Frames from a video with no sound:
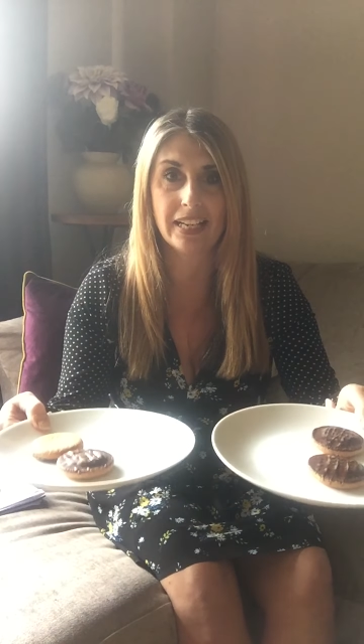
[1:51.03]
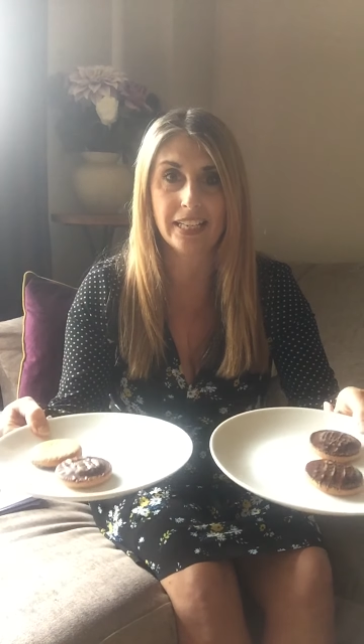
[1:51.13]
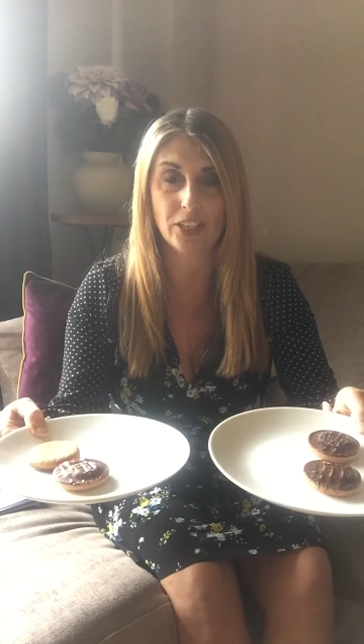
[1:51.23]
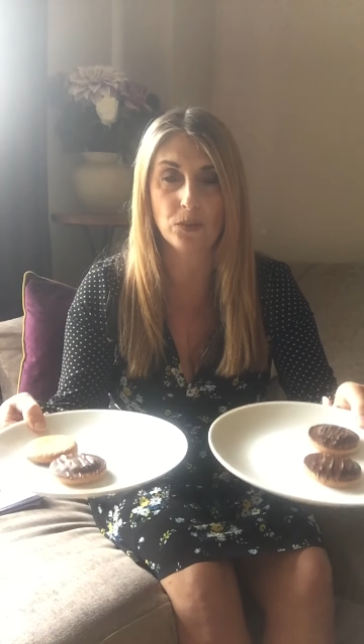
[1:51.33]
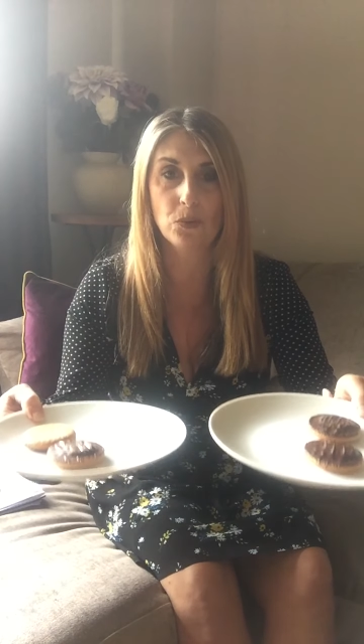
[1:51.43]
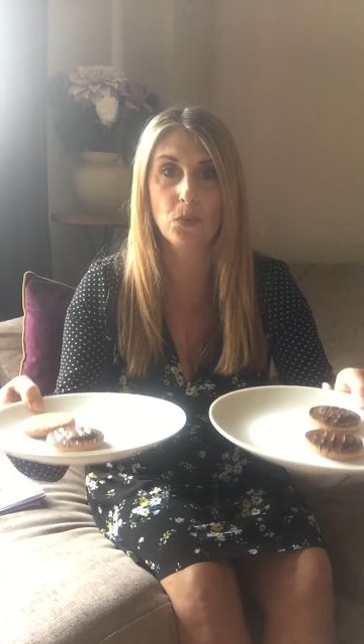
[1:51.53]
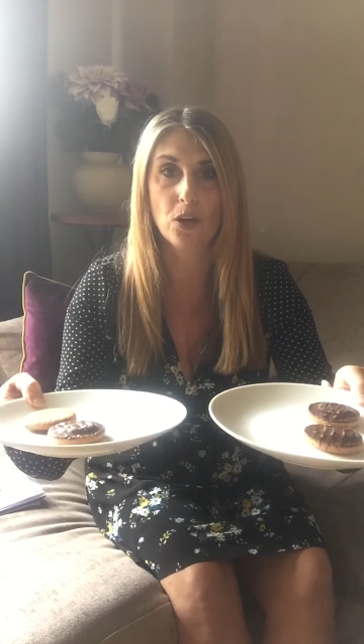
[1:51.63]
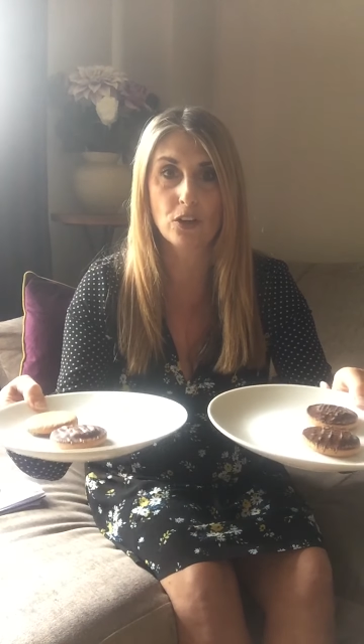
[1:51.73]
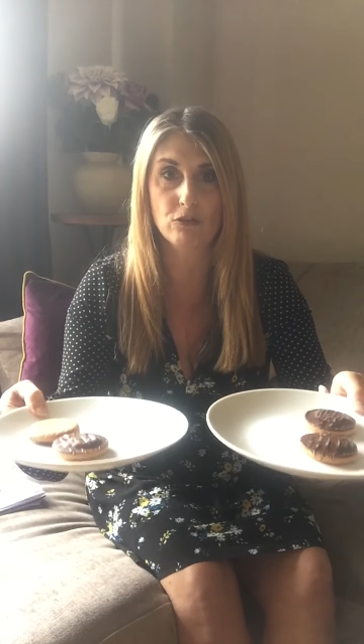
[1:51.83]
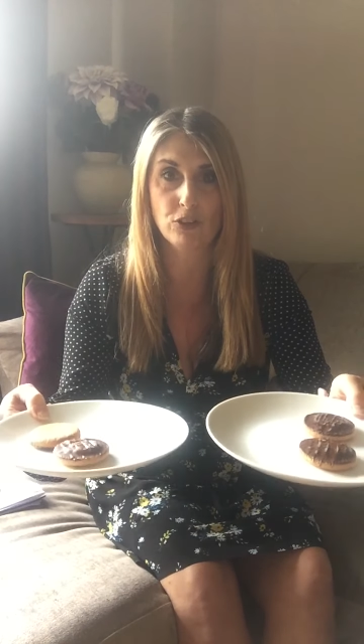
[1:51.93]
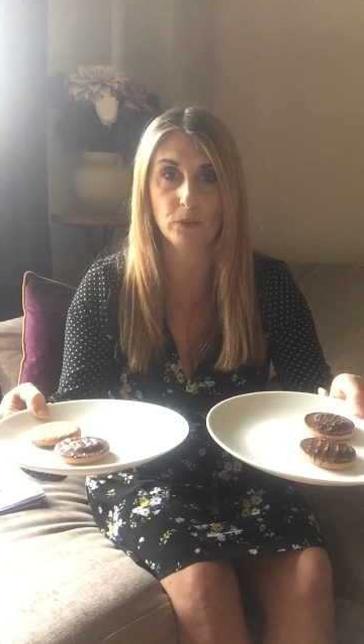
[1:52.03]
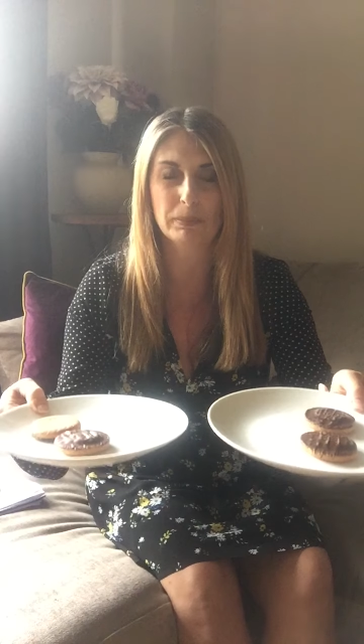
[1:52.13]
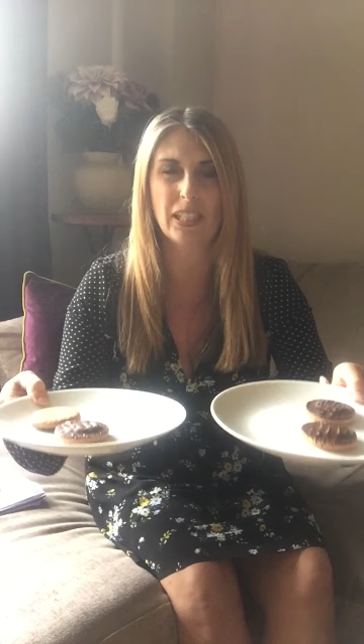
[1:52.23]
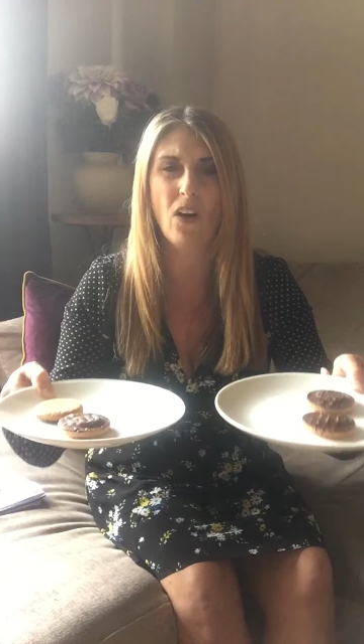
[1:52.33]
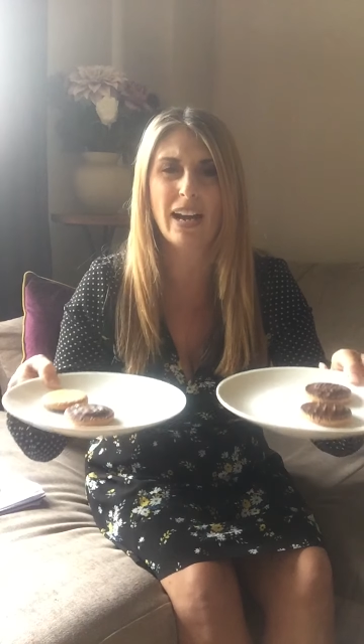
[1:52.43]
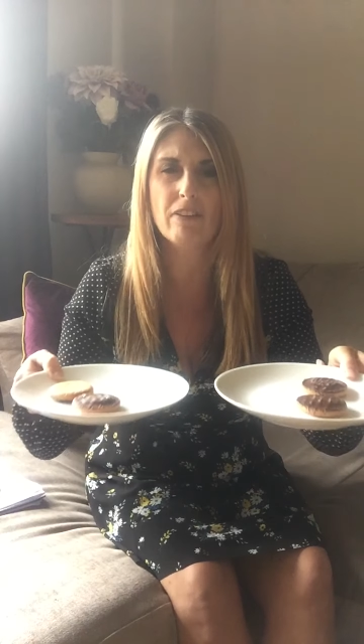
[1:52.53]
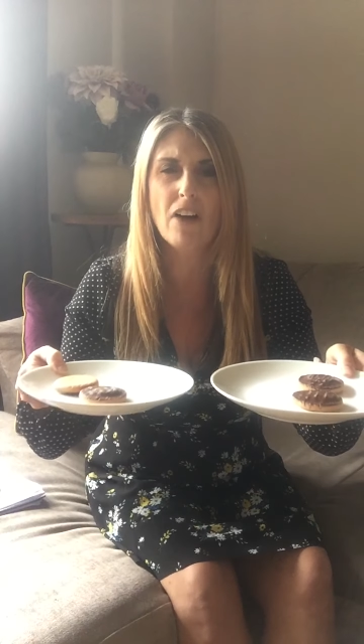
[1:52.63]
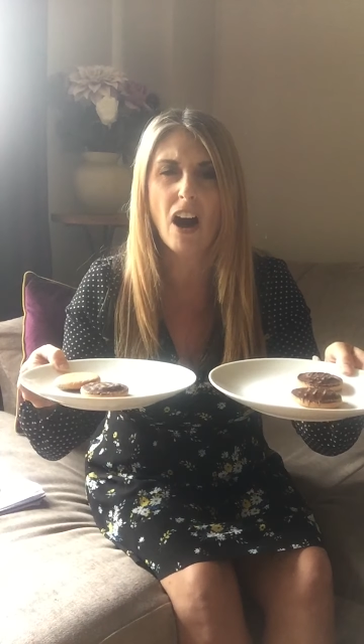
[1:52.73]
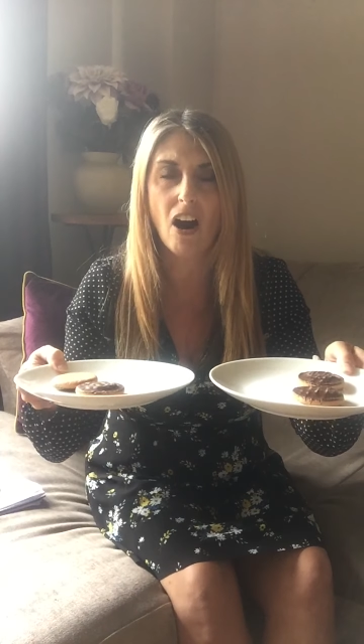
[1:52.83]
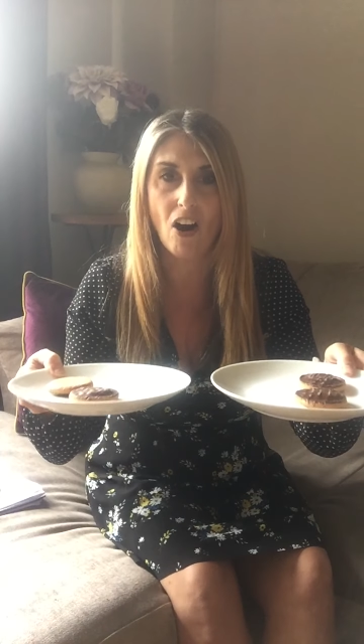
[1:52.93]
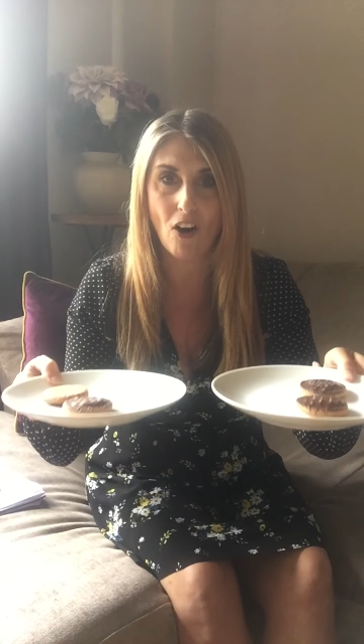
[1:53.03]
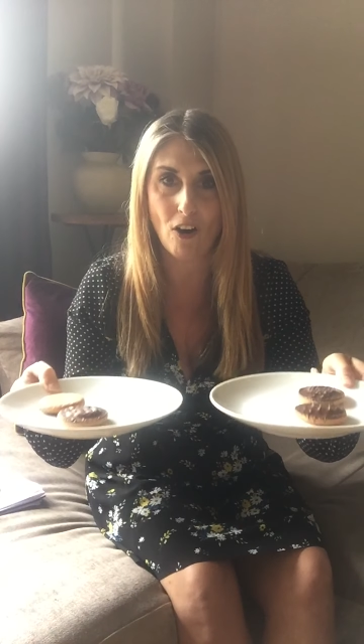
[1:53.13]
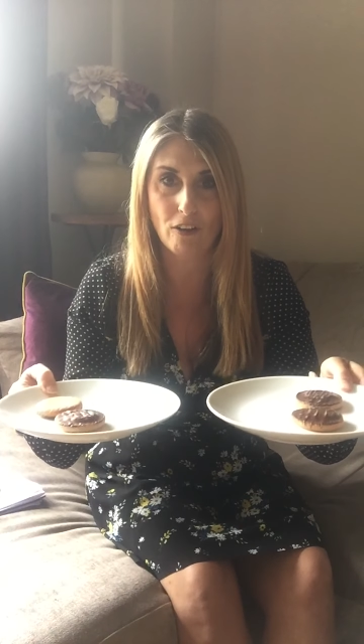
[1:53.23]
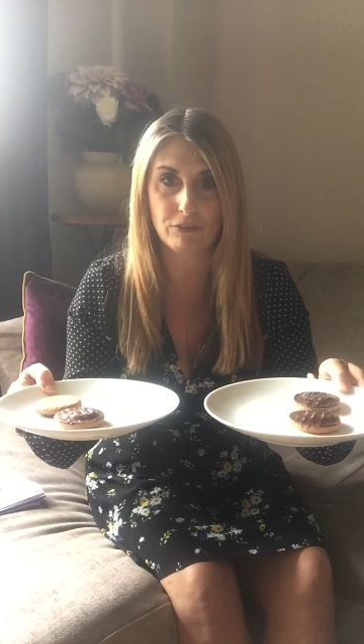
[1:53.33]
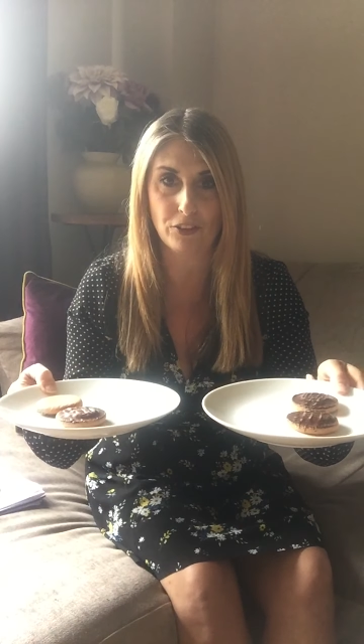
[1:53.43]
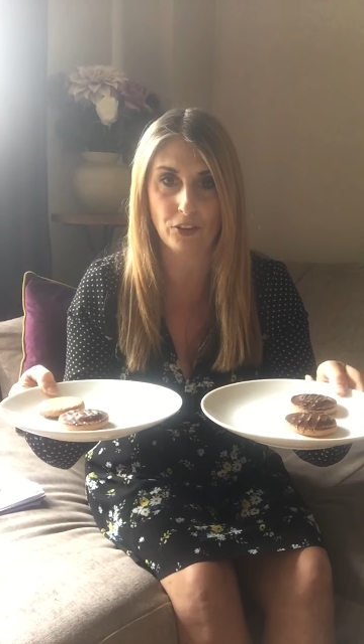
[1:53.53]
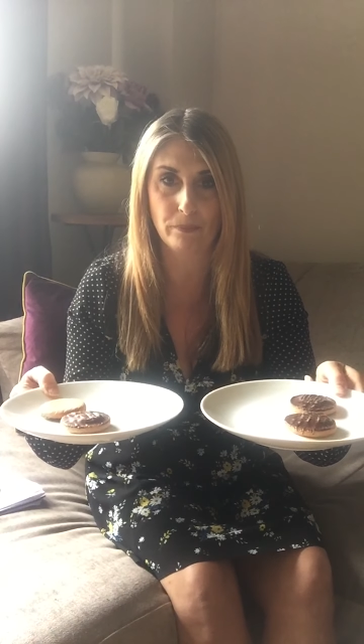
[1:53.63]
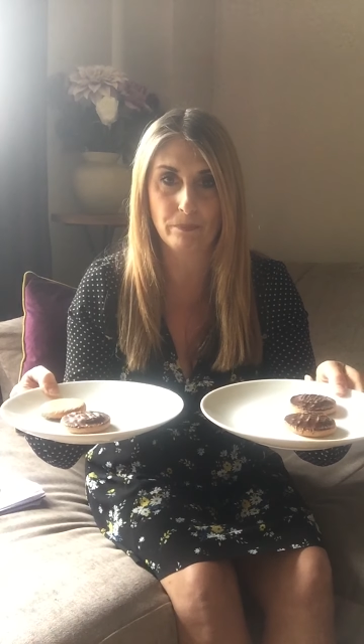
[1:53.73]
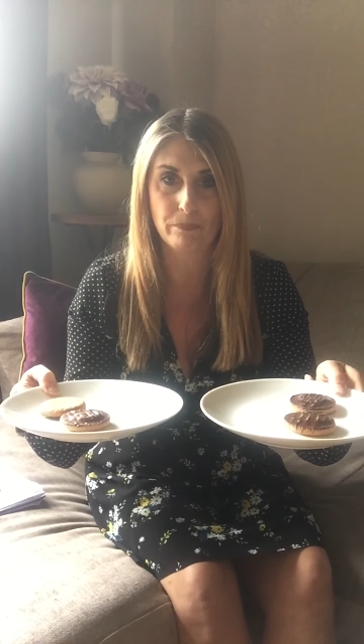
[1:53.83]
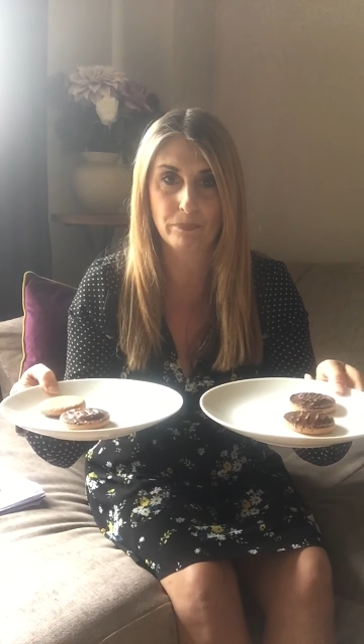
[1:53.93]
equal groups. I have halved them.